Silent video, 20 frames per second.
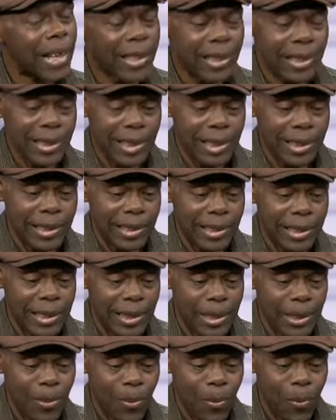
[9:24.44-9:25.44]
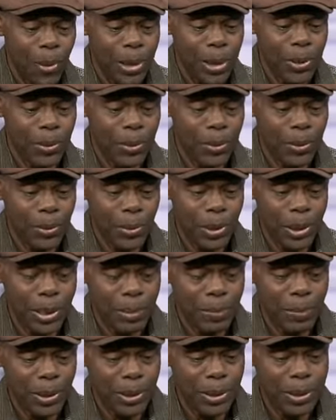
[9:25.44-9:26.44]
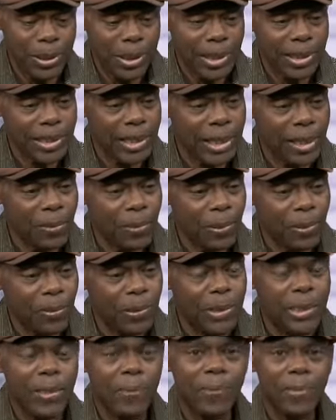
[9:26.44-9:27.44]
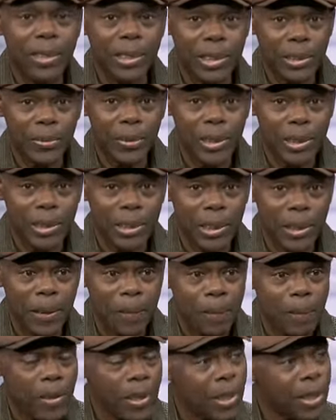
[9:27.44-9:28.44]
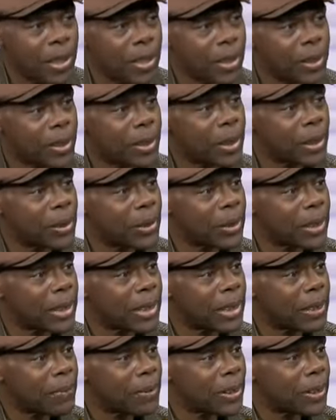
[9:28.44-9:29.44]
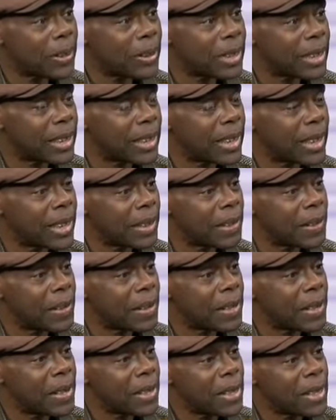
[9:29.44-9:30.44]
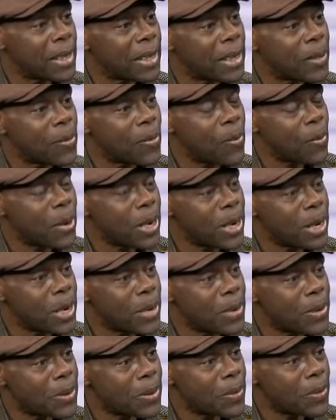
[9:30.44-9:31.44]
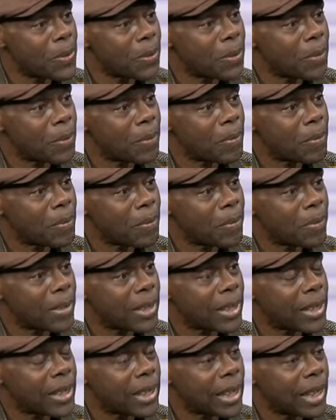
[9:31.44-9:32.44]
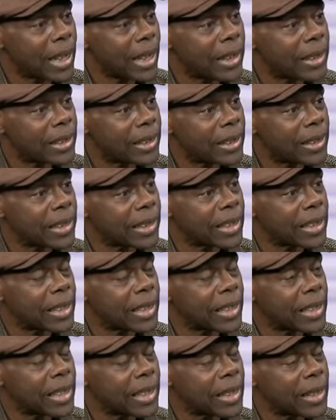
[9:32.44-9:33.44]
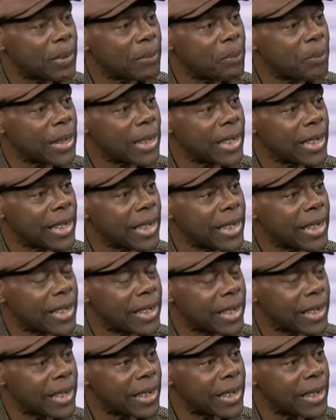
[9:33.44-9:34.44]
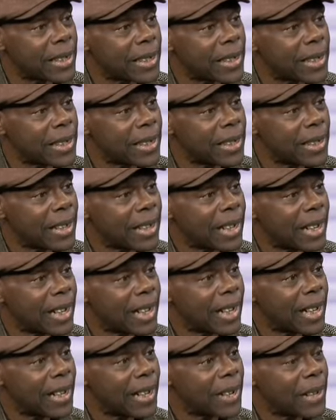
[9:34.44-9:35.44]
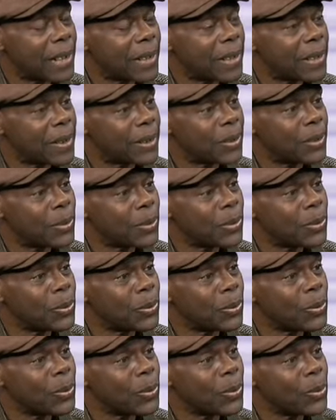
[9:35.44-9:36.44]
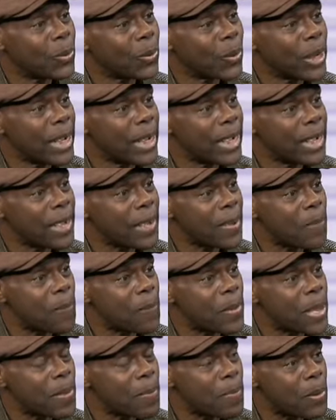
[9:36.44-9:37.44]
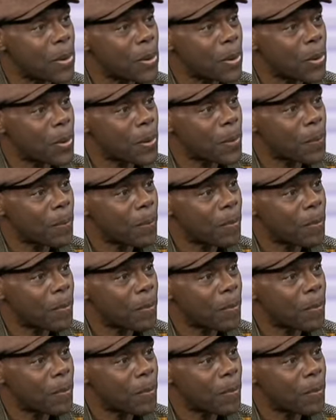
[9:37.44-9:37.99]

And that uh, when you talk about that type of infrastructure, you're talking about uh, the one that has the ability uh, to rally people,